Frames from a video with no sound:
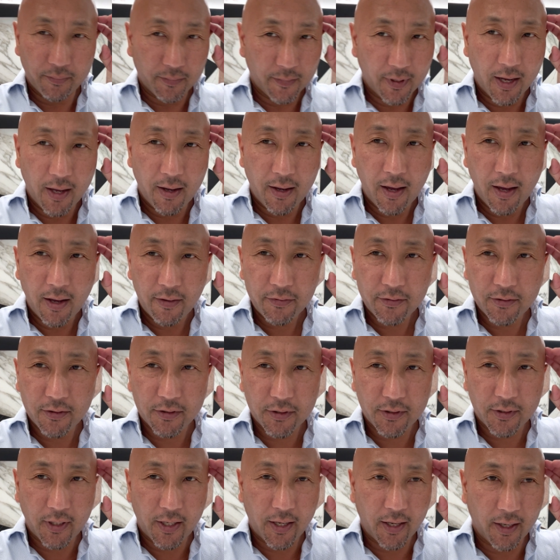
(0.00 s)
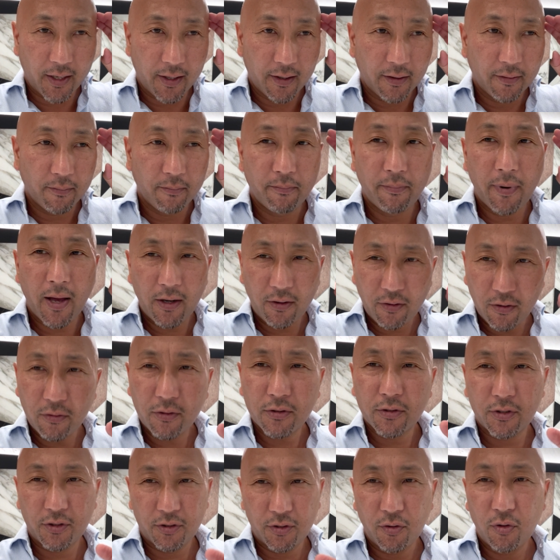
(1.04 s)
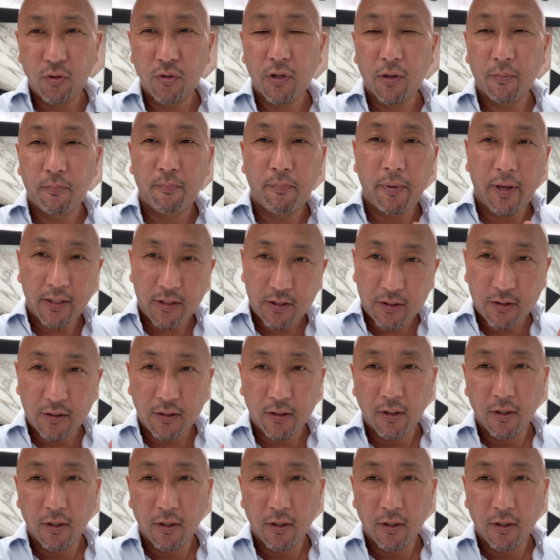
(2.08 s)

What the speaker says: I have to say, Bangkok's still the best